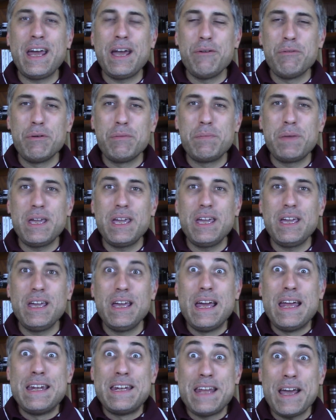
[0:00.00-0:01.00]
I will be
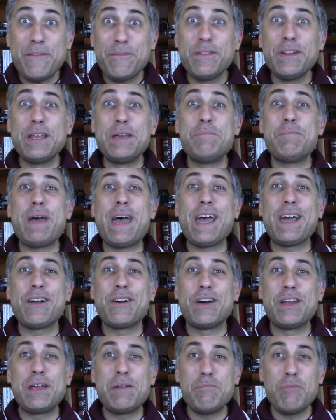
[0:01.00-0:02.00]
definitely back
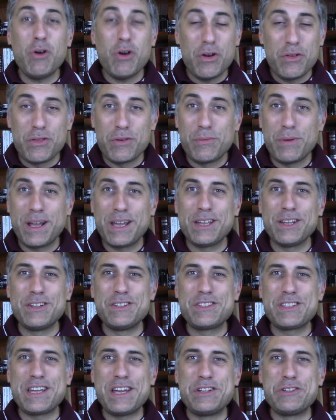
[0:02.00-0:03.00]
on a more than regular
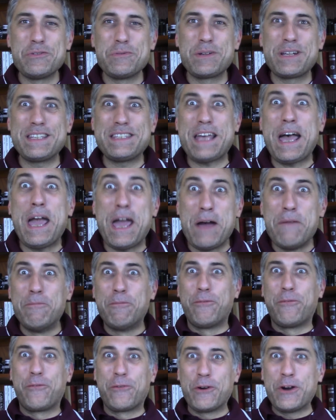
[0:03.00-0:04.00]
schedule because I am
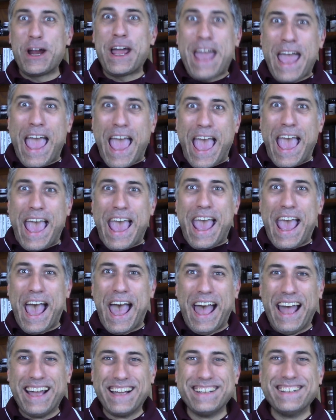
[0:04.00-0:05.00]
free!
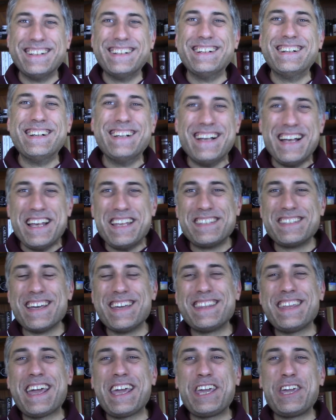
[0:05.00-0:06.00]

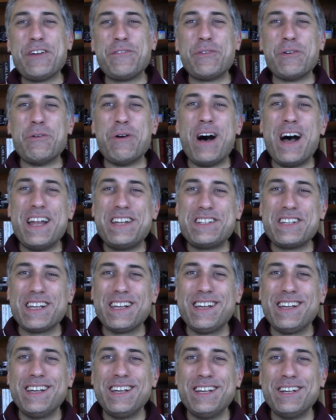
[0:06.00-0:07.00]
So thank you for
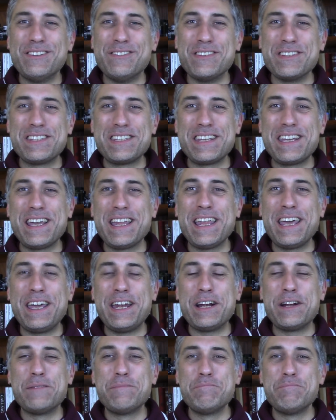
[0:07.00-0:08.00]
watching. We'll see you
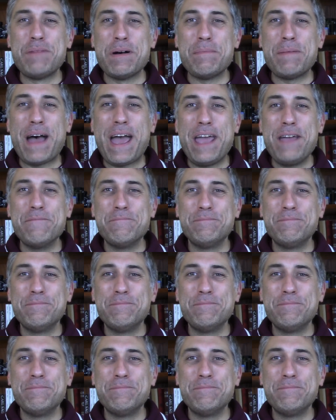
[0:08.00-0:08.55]
later. Bye-bye.